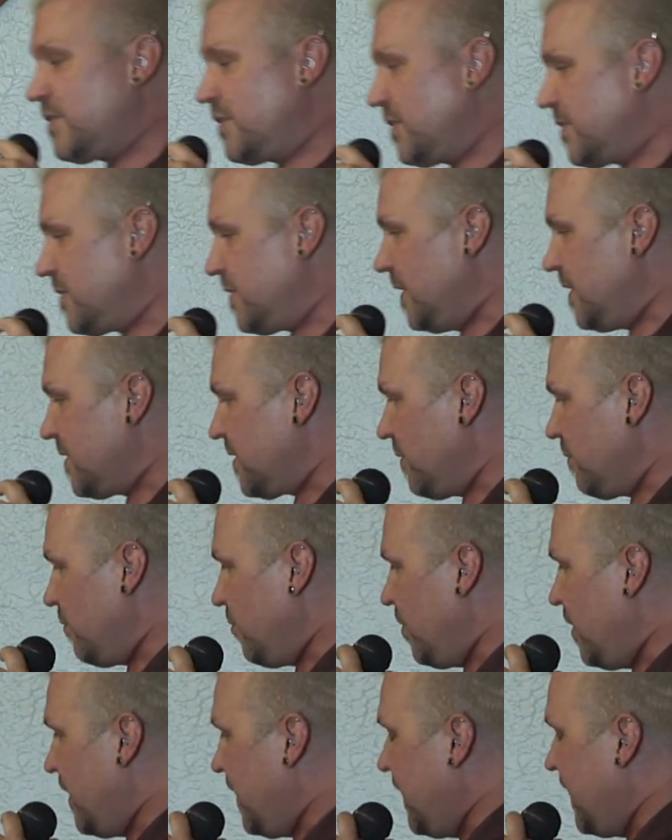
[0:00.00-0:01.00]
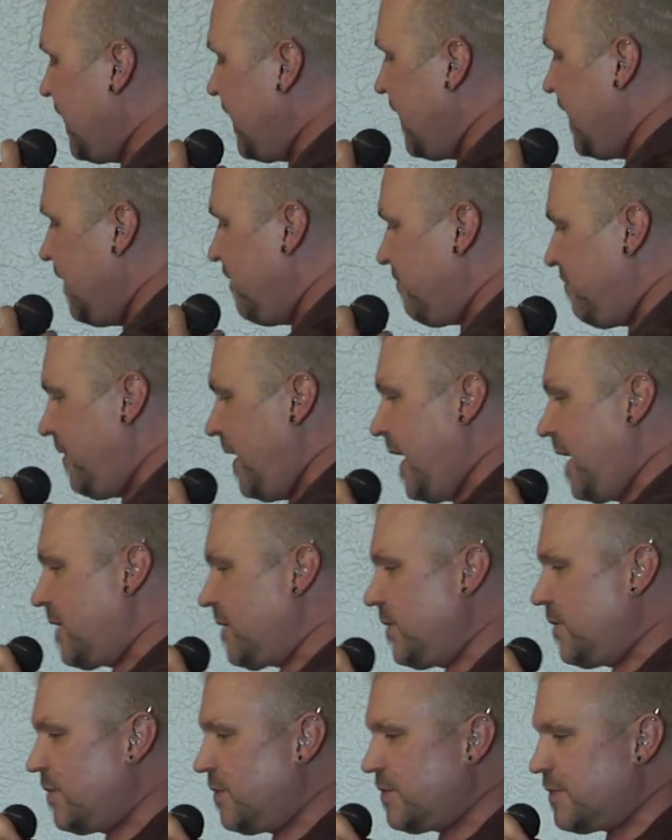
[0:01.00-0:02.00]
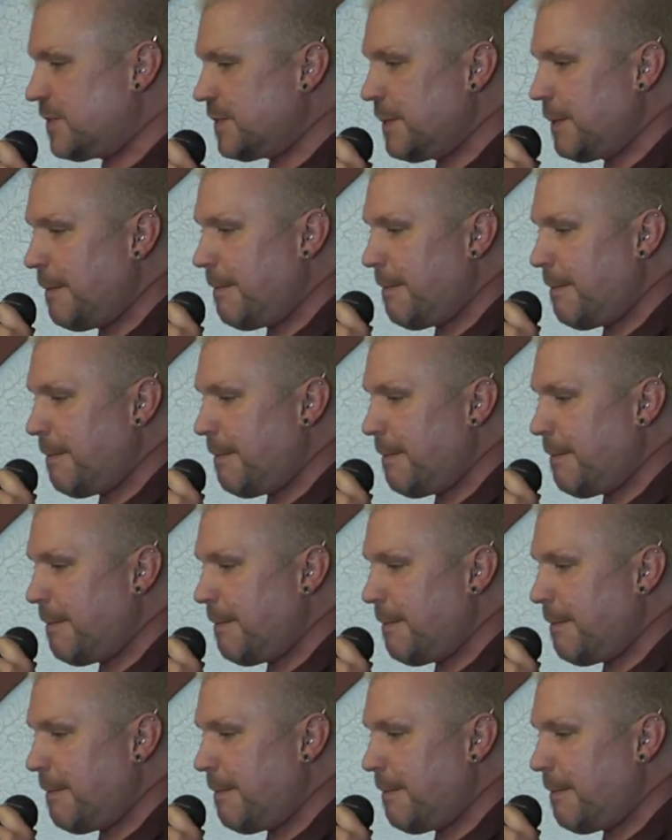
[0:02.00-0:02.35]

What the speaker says: you'll see some really key factors